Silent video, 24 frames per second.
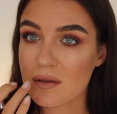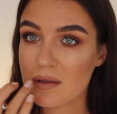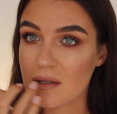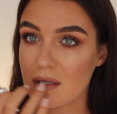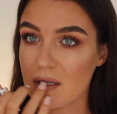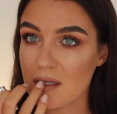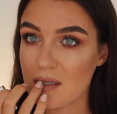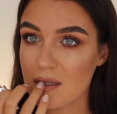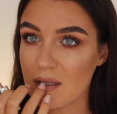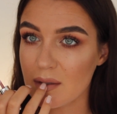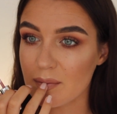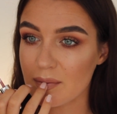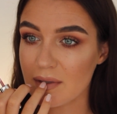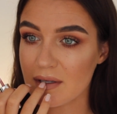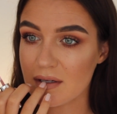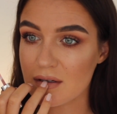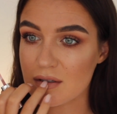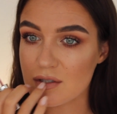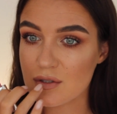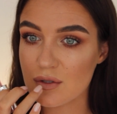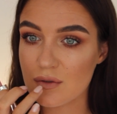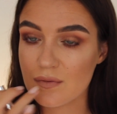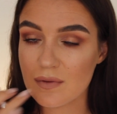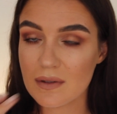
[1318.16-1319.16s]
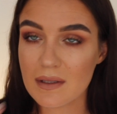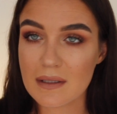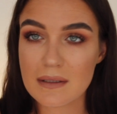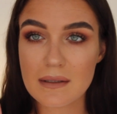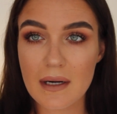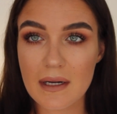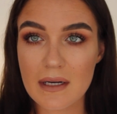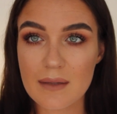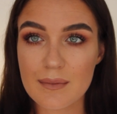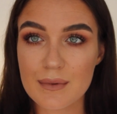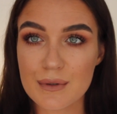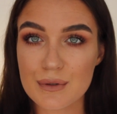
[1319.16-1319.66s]
the lip liners do feel a
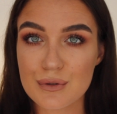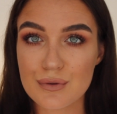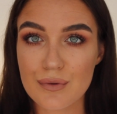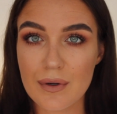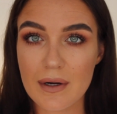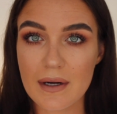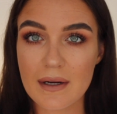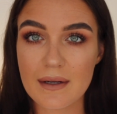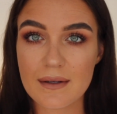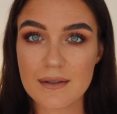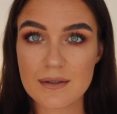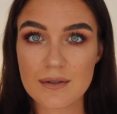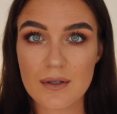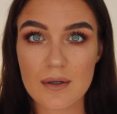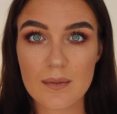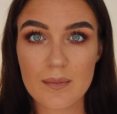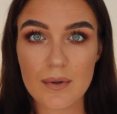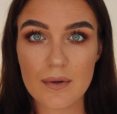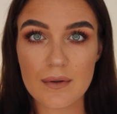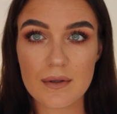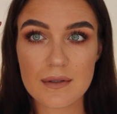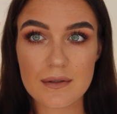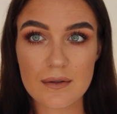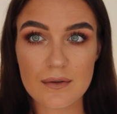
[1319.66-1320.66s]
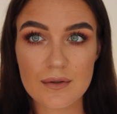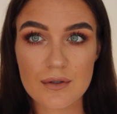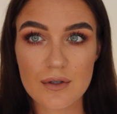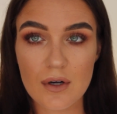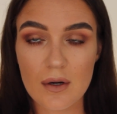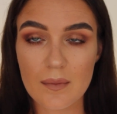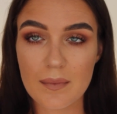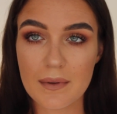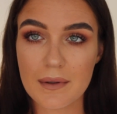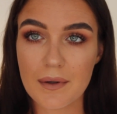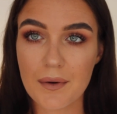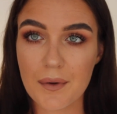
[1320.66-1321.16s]
tiny bit drying, so I put this on
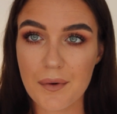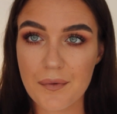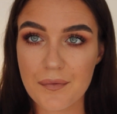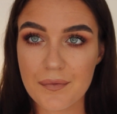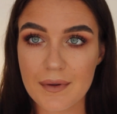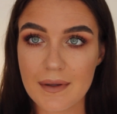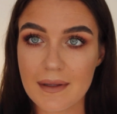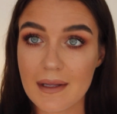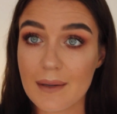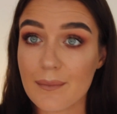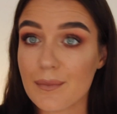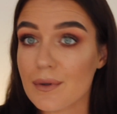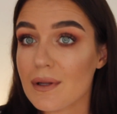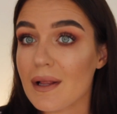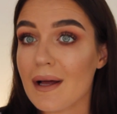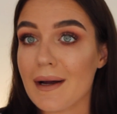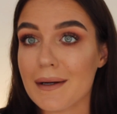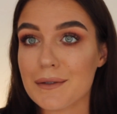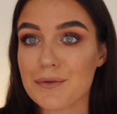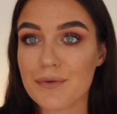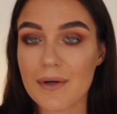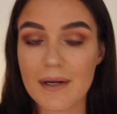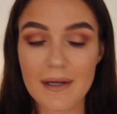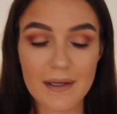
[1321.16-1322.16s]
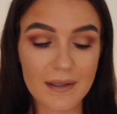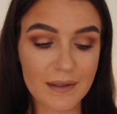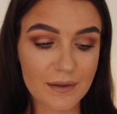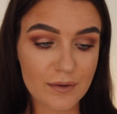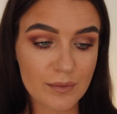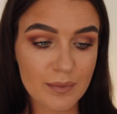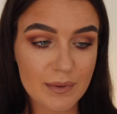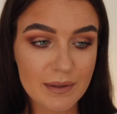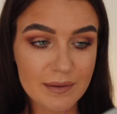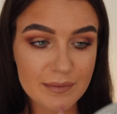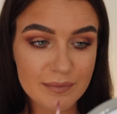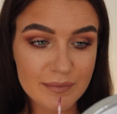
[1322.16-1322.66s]
top and hopefully that will hydrate a
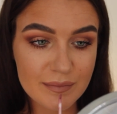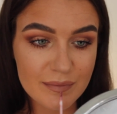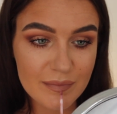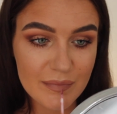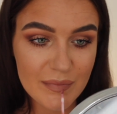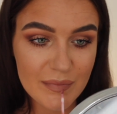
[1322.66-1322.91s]
little bit.